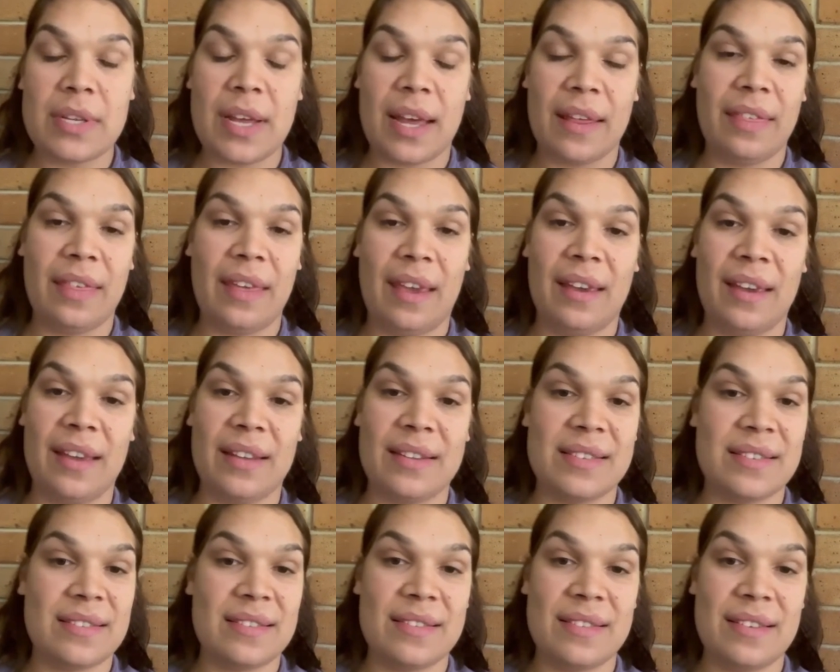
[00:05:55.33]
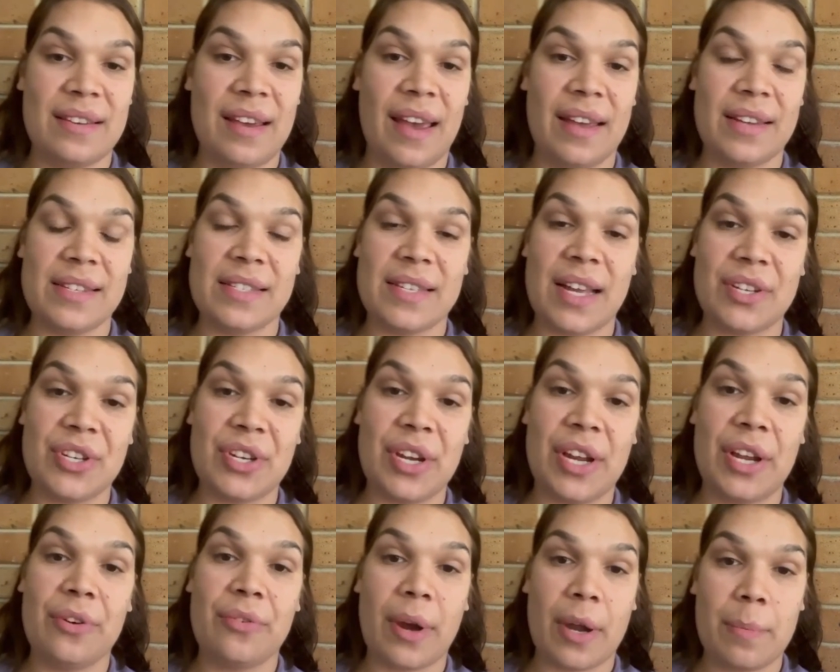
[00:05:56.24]
I think it's, yeah, such an
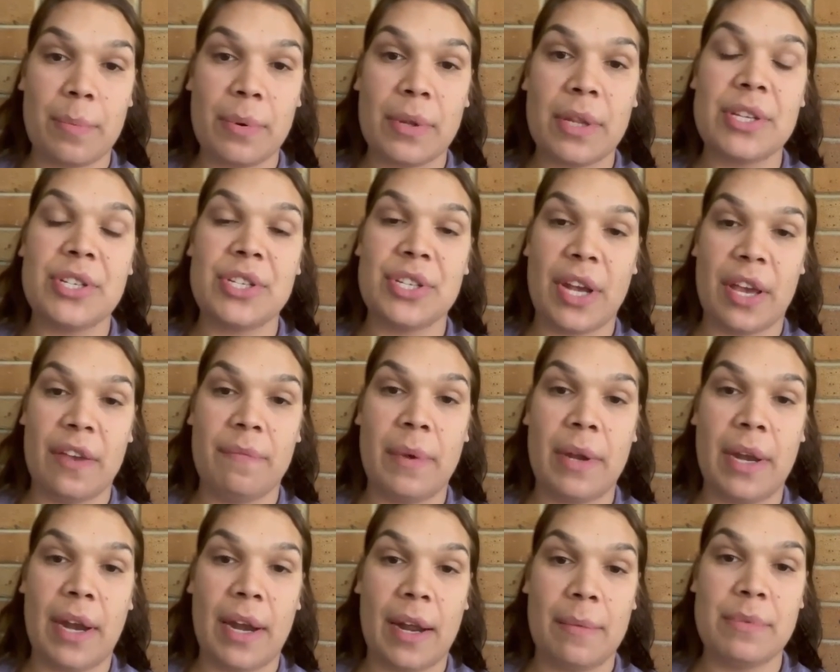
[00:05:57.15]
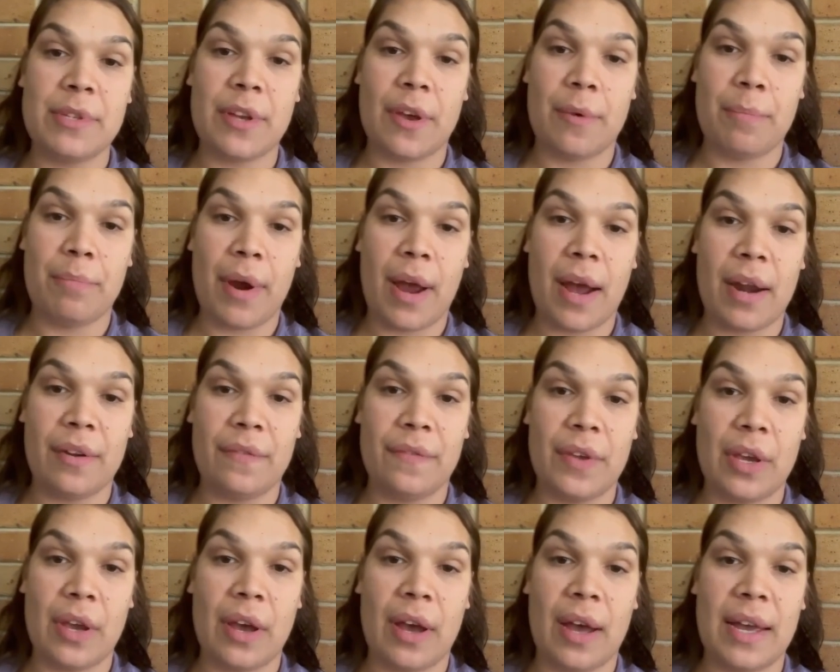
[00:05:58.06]
incredible achievement, and I'm so proud of
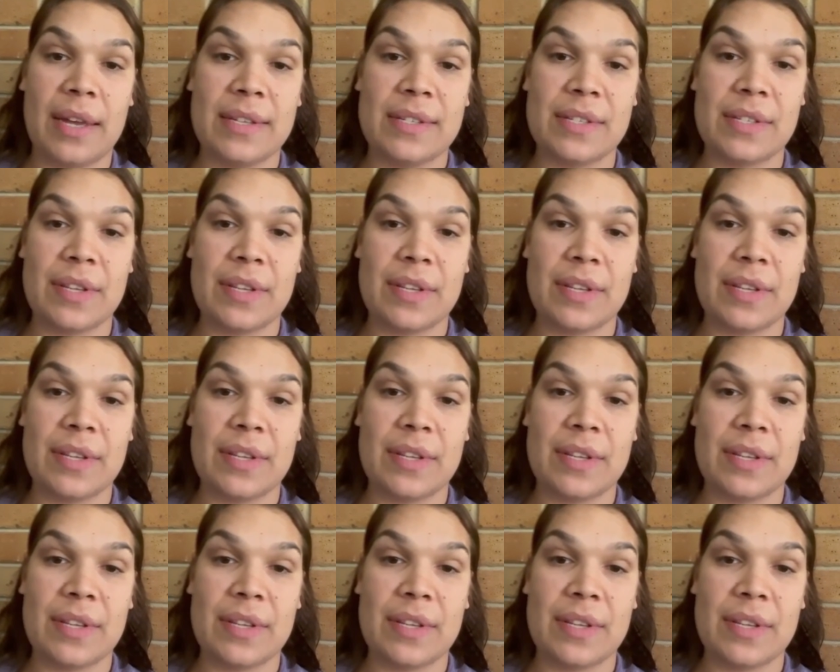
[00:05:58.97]
you guys.